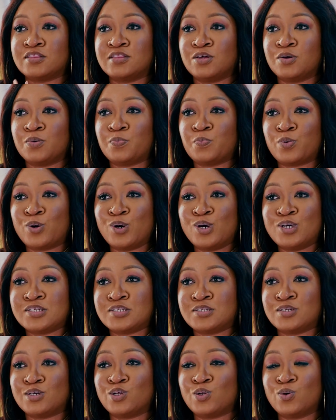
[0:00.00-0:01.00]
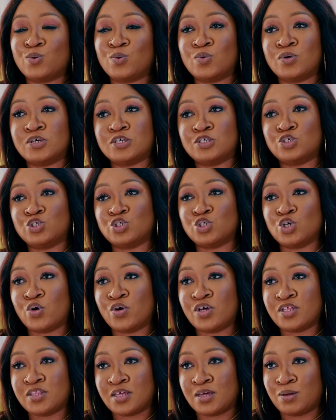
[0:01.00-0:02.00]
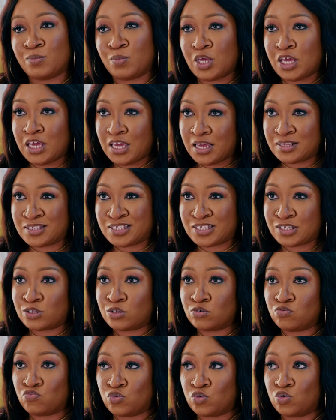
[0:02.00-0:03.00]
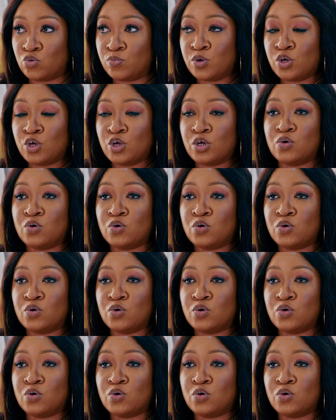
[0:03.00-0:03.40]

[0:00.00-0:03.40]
The person who is showing them into the room